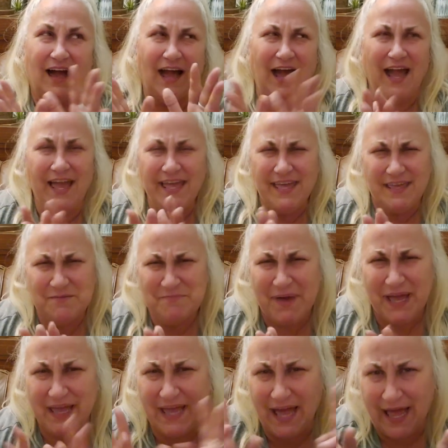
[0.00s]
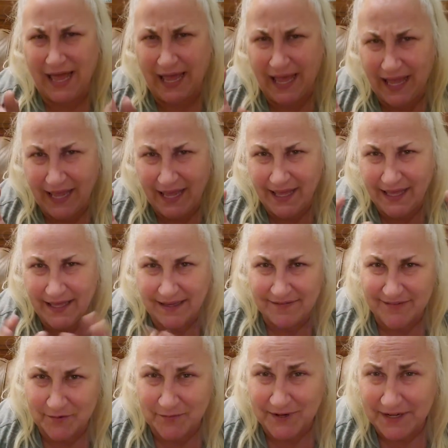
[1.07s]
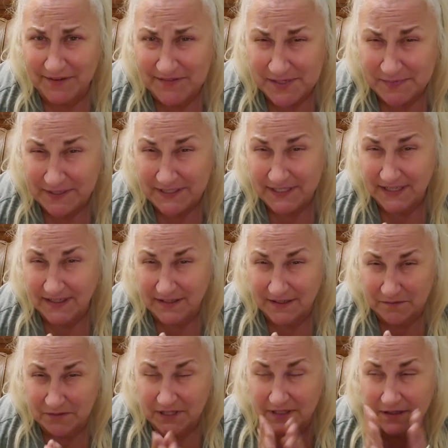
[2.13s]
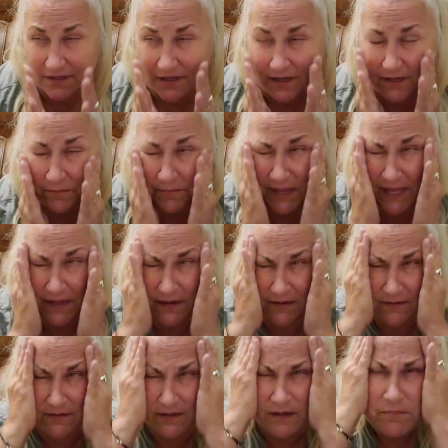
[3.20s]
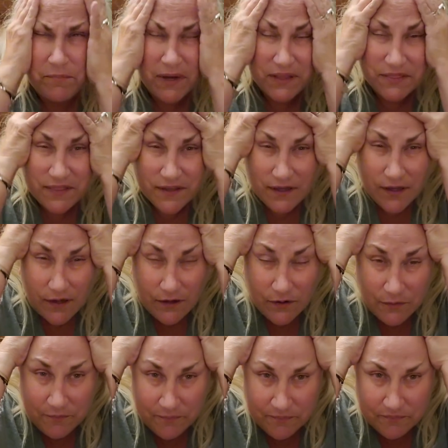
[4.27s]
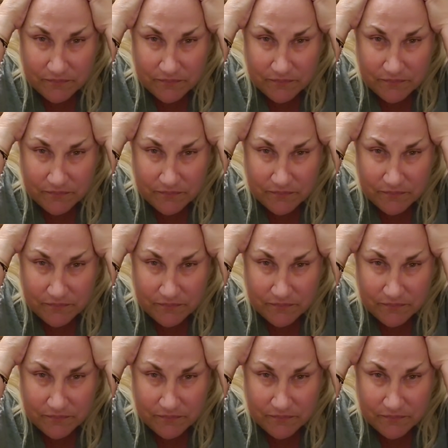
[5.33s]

I hit my high for what I've spent at Goodwill about a month ago.